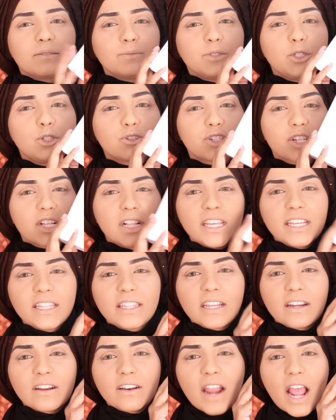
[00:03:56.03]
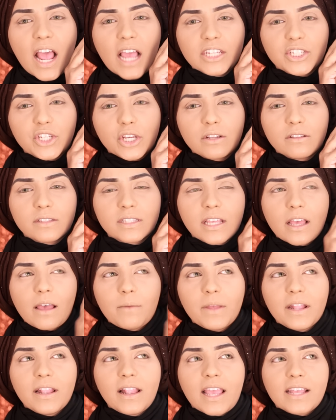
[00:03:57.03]
Usually their eyeshadows
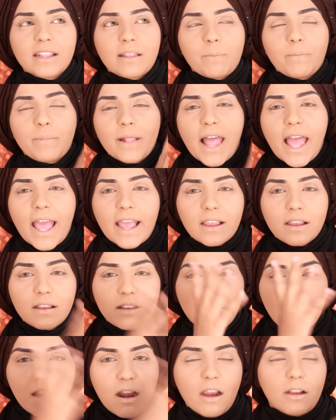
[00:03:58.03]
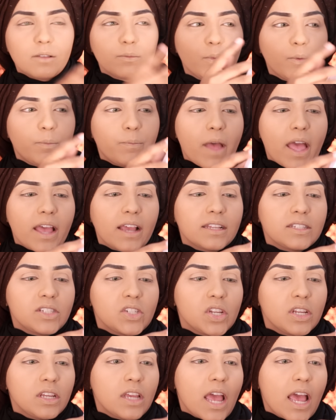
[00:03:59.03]
come in the black cardboard packaging,